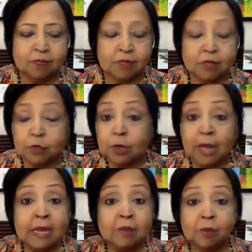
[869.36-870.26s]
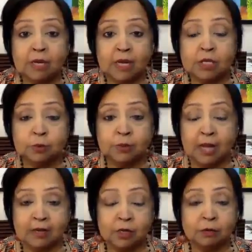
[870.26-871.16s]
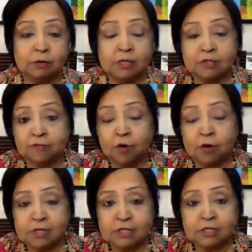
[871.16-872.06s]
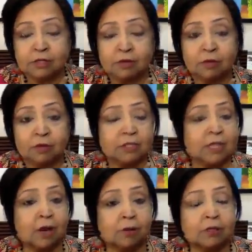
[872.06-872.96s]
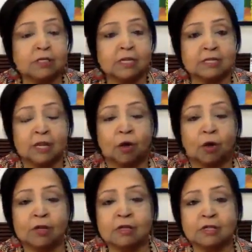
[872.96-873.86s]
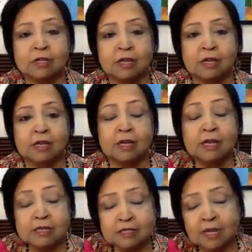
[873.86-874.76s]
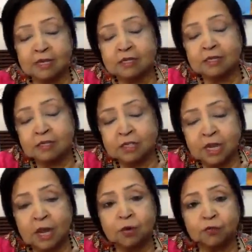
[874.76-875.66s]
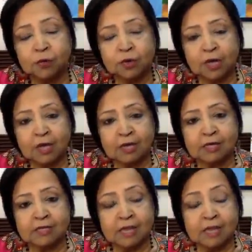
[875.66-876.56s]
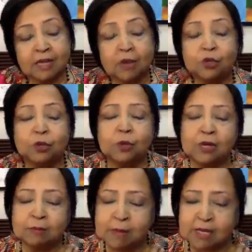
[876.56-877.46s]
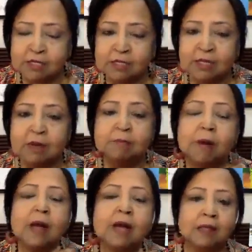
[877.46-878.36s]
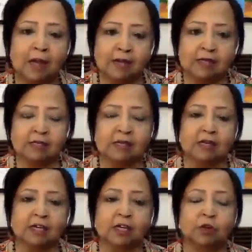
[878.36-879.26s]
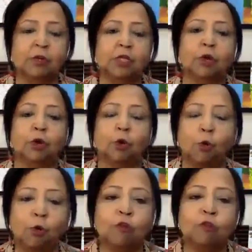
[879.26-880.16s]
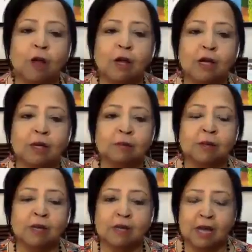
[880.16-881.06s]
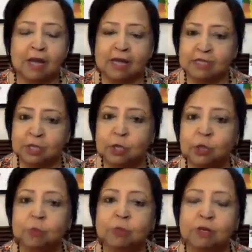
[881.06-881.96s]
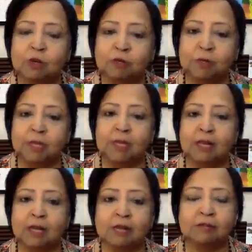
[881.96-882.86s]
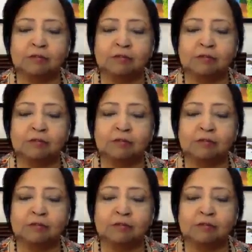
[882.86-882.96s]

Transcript: So anyone can do that. These forest showers, as they call it, is that the shower of okayness. Now you can imagine, combine that with your own vibe as human of being love.